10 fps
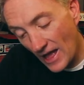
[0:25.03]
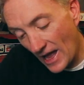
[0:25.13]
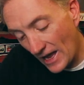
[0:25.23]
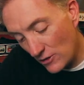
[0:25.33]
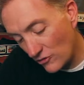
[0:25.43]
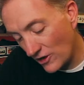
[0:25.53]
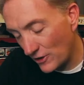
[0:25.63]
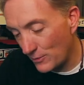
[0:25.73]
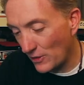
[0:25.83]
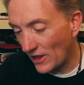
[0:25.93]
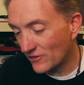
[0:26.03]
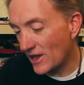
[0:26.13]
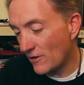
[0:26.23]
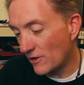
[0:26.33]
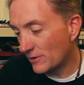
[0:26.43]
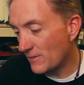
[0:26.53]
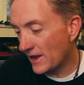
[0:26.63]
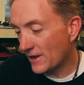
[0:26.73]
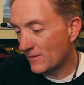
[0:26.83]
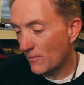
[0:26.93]
I use it a little bit less now, I'll admit
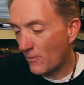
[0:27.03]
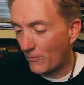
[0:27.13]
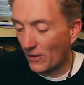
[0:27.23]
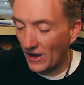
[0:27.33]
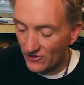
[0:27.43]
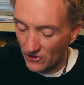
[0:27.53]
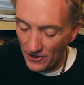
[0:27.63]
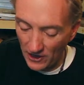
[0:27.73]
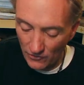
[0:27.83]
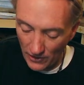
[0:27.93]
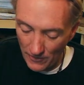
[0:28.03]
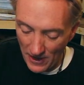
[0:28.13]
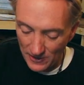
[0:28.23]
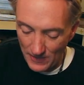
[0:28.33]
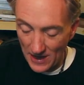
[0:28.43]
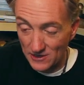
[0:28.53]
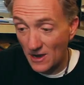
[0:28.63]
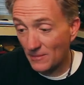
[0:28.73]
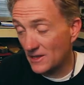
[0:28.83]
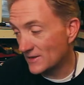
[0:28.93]
it, but I still think it's one of the best bags
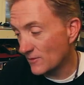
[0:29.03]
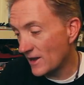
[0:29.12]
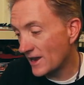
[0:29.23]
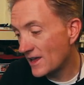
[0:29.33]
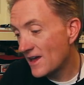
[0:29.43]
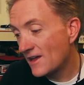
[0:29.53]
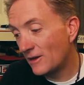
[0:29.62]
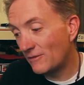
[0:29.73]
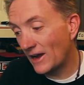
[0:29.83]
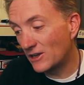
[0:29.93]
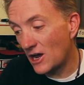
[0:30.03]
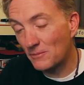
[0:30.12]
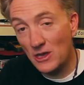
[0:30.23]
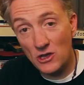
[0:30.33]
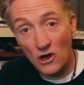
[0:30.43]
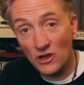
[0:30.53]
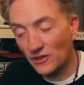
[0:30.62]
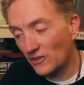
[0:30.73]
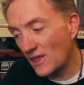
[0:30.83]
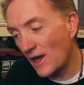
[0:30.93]
Domke's ever made. In fact, Domke calls
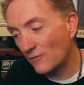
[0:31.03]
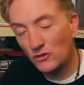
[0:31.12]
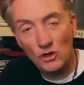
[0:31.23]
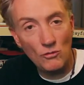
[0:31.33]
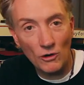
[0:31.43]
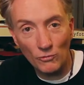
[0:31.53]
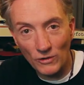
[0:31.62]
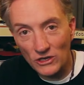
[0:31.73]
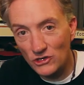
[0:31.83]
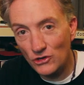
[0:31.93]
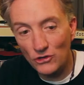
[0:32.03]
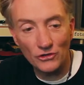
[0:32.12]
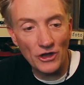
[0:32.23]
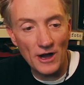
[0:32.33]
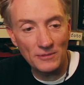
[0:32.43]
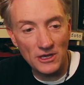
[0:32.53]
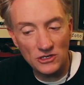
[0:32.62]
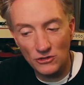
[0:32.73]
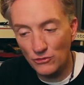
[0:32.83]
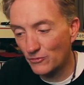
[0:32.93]
it the F2 original Domke
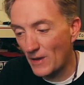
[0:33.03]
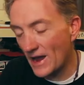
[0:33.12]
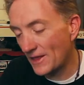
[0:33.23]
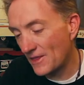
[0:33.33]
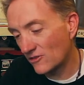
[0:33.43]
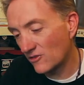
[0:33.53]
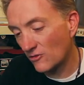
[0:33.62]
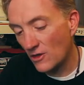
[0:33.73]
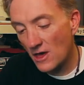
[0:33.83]
shooter's bag. I think this was